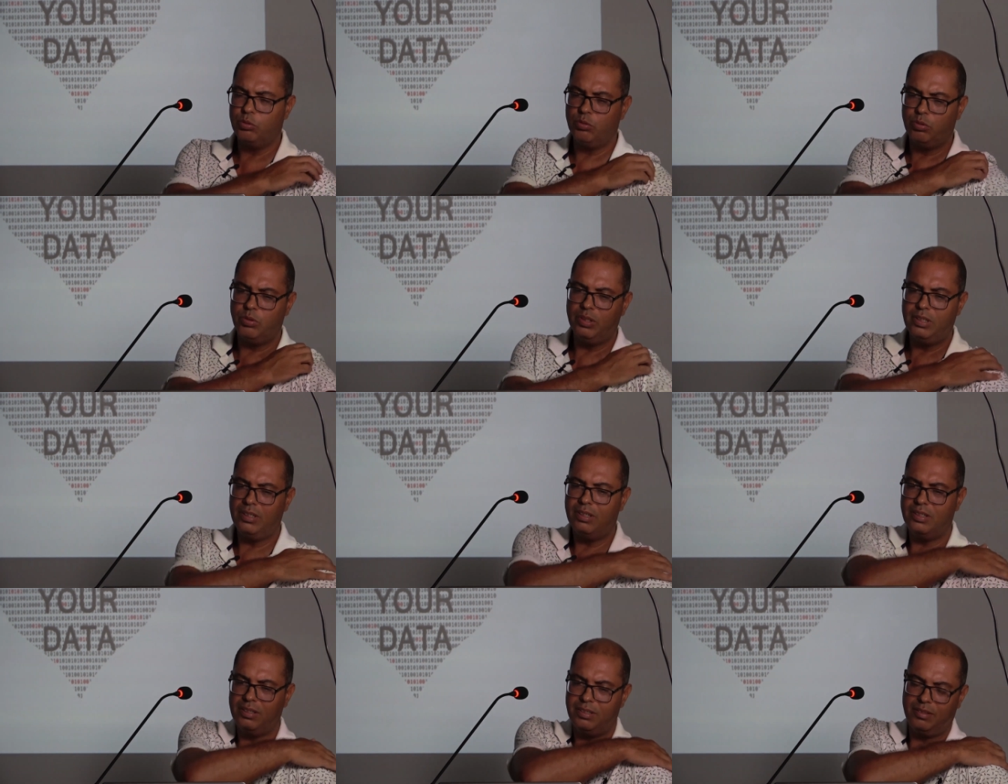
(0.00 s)

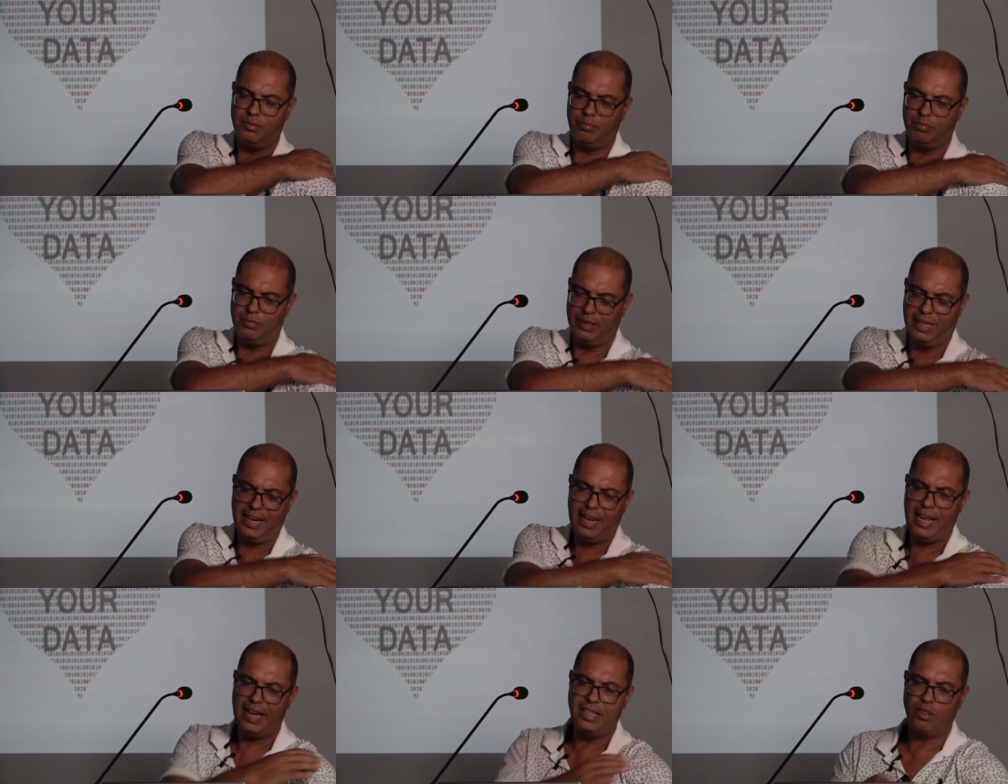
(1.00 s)
to
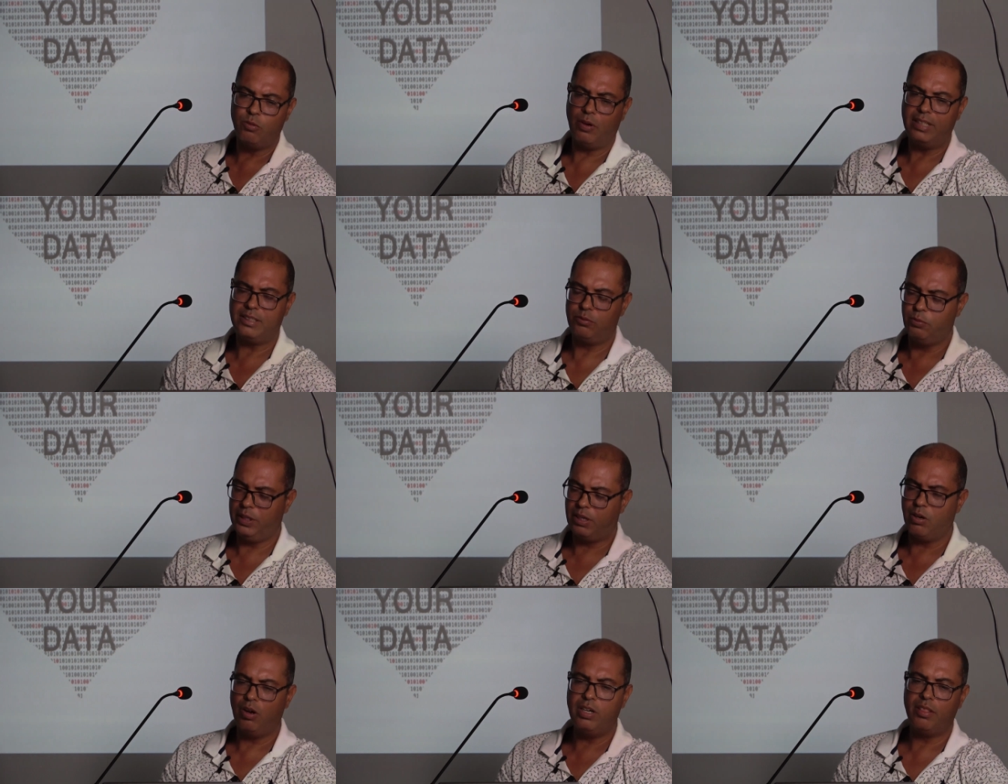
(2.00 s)
create what
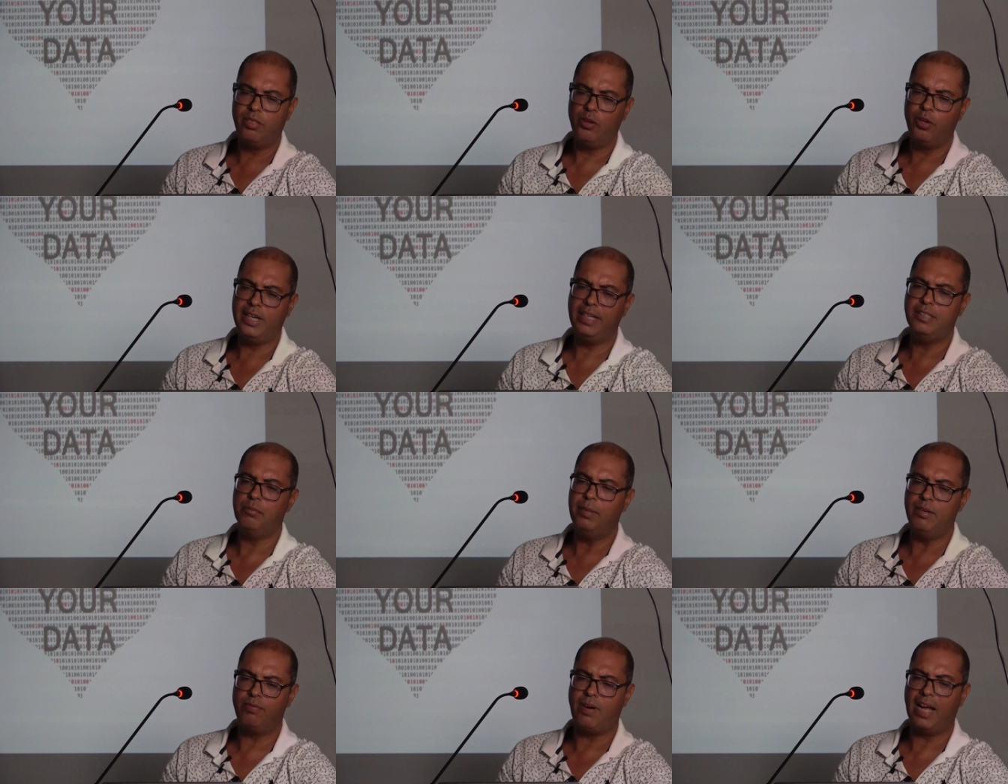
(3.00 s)
we call it the
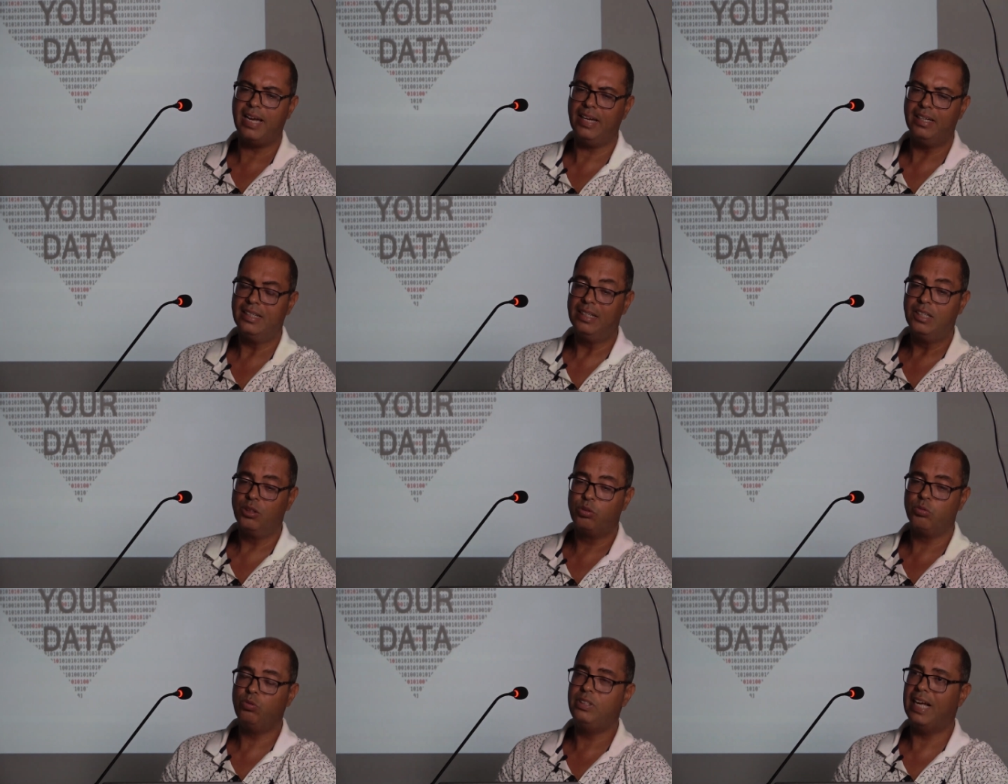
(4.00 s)
README file,
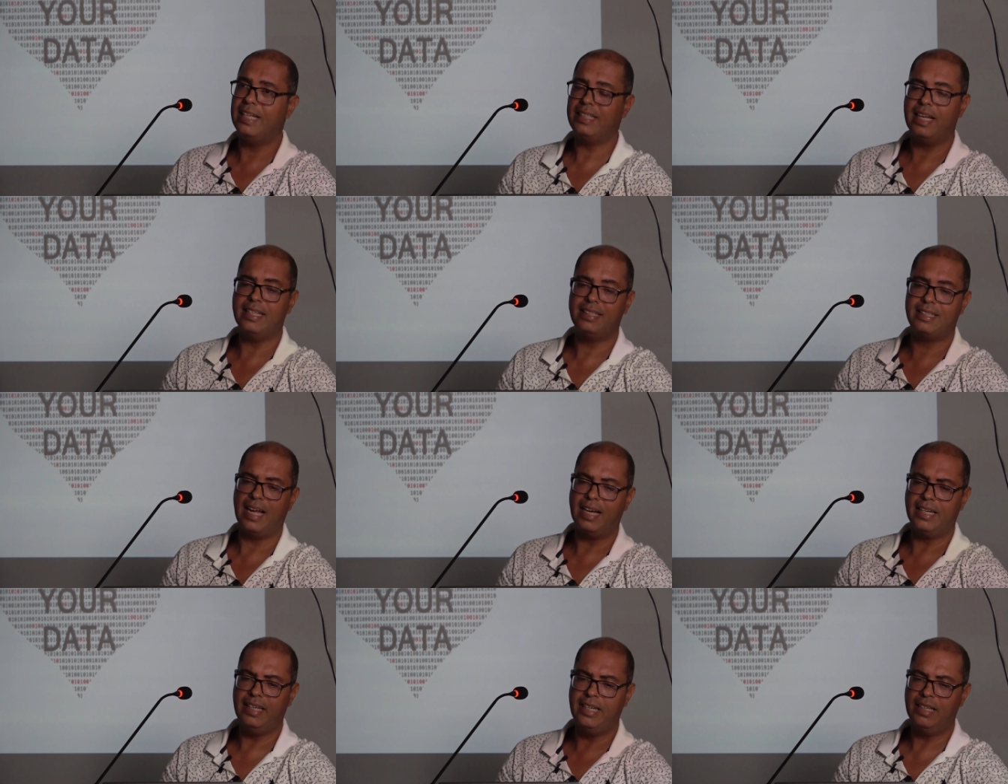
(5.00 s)
to data
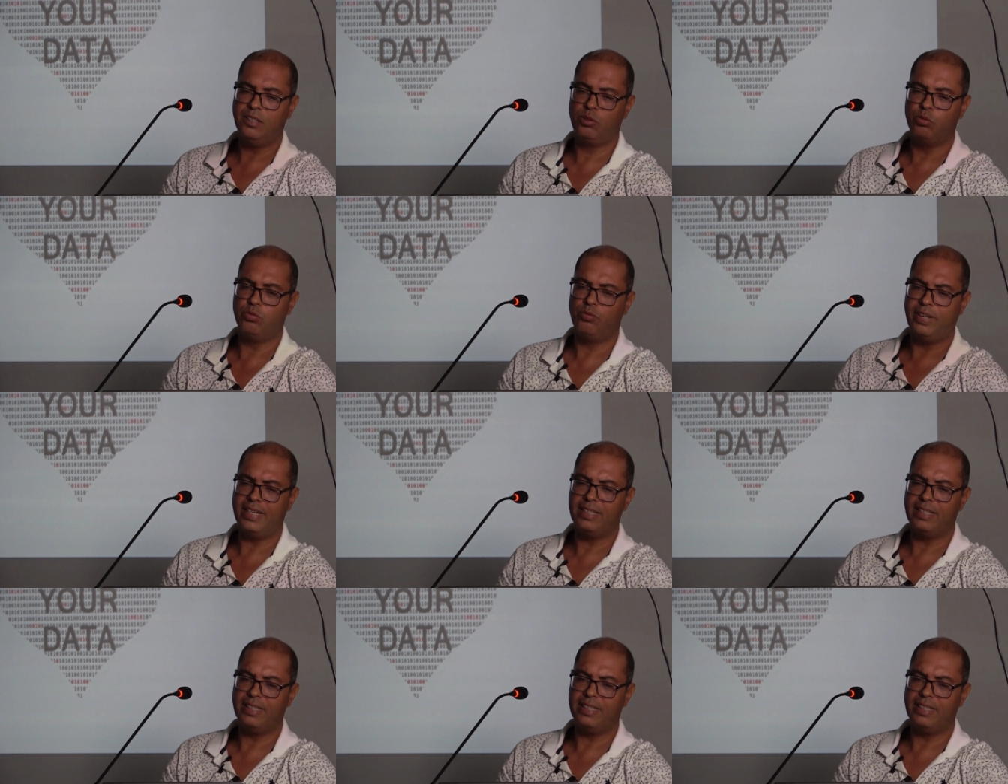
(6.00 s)
tagging, to